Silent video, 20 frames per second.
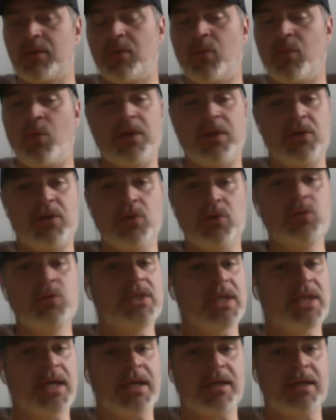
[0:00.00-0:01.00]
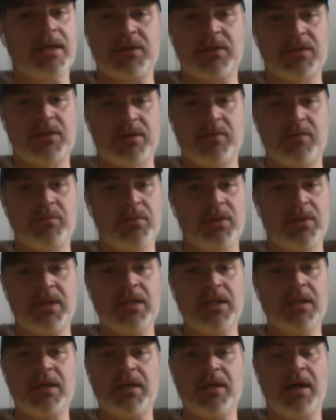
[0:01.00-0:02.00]
What you said is
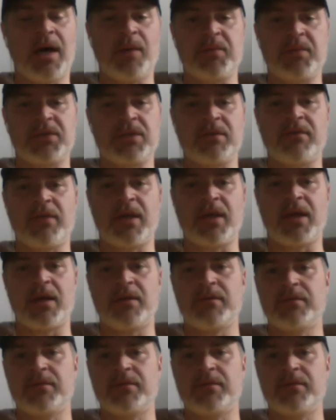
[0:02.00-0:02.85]
completely opposite of that.